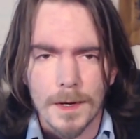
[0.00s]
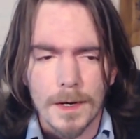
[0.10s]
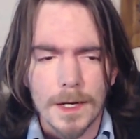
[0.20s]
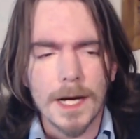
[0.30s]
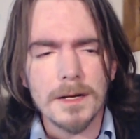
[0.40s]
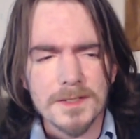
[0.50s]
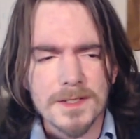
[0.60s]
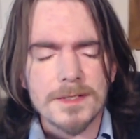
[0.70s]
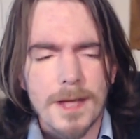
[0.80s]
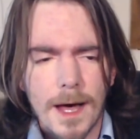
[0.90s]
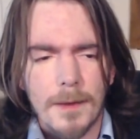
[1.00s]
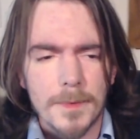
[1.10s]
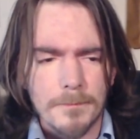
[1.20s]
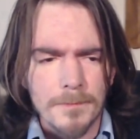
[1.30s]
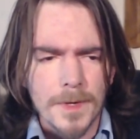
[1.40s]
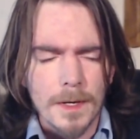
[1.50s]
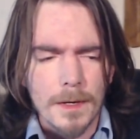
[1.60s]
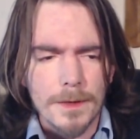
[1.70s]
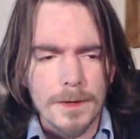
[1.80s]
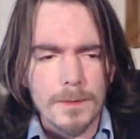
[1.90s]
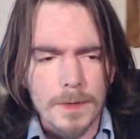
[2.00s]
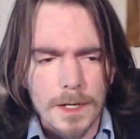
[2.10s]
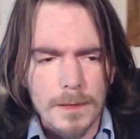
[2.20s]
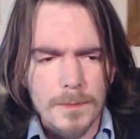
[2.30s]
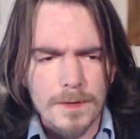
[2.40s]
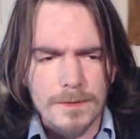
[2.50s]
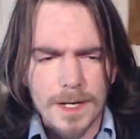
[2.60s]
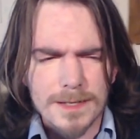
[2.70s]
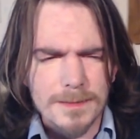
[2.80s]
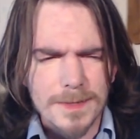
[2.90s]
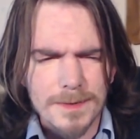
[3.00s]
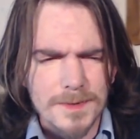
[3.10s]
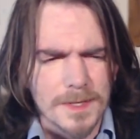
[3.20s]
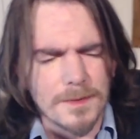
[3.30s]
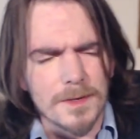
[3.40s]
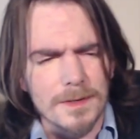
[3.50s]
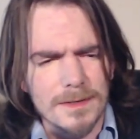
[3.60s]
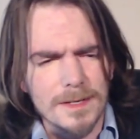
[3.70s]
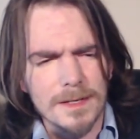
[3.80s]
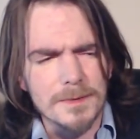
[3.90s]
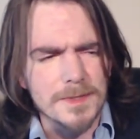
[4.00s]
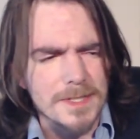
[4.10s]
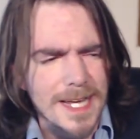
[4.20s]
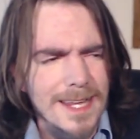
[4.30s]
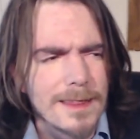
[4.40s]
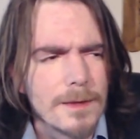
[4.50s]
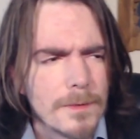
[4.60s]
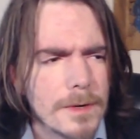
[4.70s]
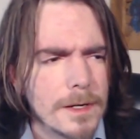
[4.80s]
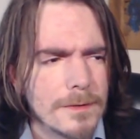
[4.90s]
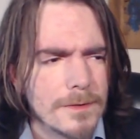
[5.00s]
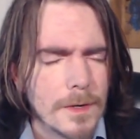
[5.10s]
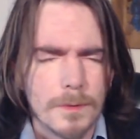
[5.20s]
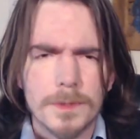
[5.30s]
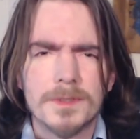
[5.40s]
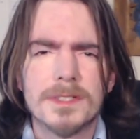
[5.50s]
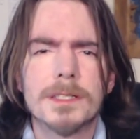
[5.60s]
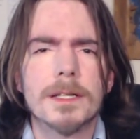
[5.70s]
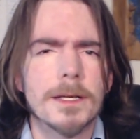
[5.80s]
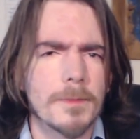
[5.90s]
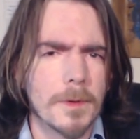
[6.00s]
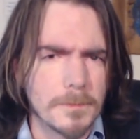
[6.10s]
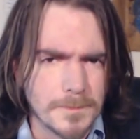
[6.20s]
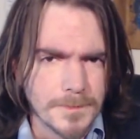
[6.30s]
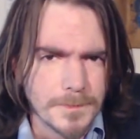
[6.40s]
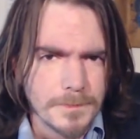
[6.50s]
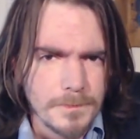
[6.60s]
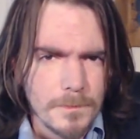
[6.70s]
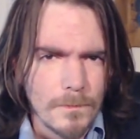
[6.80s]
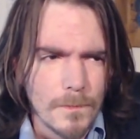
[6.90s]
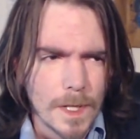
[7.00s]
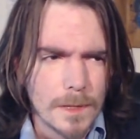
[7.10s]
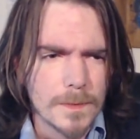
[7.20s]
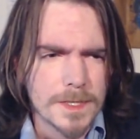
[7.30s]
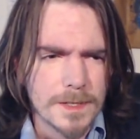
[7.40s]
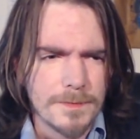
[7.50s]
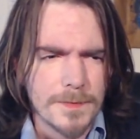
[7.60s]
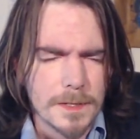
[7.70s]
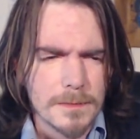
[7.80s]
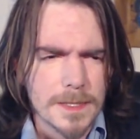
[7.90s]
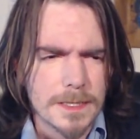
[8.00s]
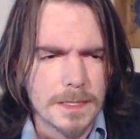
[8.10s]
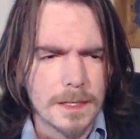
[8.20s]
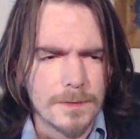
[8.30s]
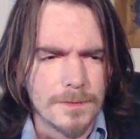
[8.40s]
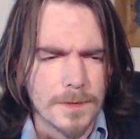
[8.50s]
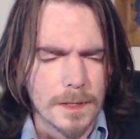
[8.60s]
Now, as this happened, there were a number of nights, I think it was day three of no real sleep, in which I found myself